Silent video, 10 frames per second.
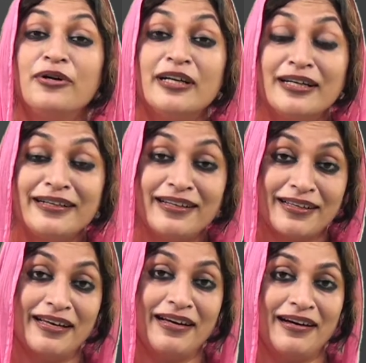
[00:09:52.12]
heard
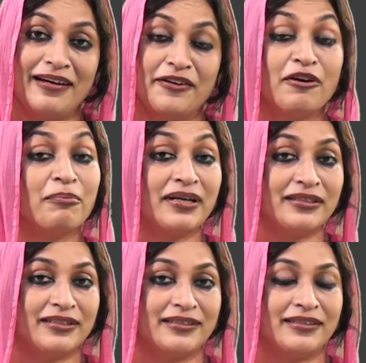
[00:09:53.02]
your
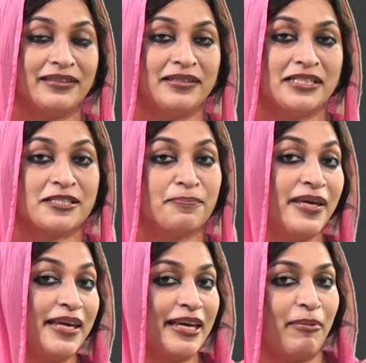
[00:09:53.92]
mother
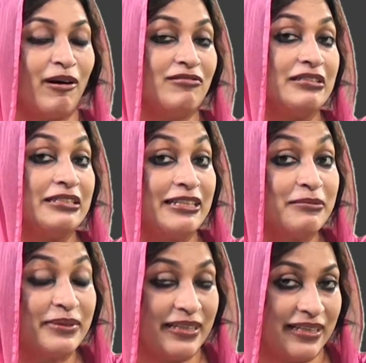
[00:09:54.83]
speak about
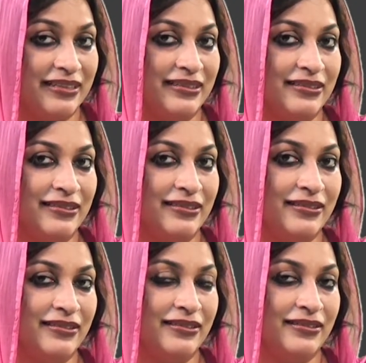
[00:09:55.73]
turmeric?
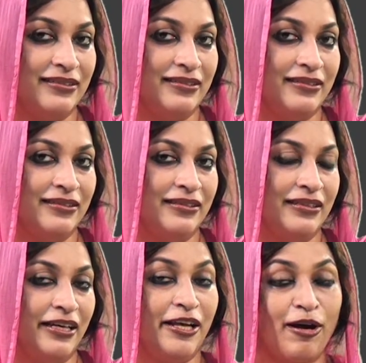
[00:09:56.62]

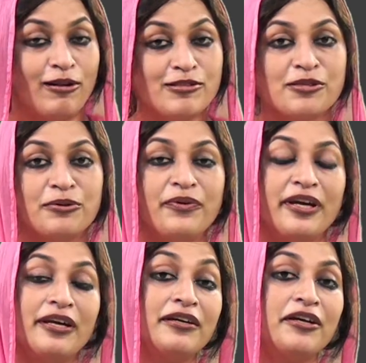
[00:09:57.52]
And also we
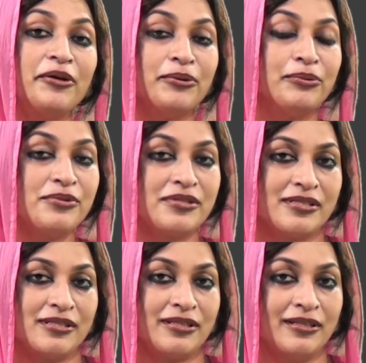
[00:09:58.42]

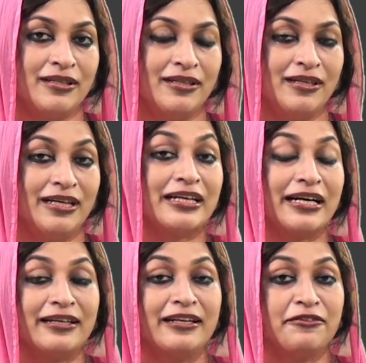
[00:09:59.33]
introduced a
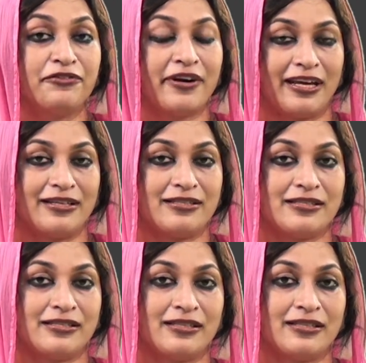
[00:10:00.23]
Kannada phrase,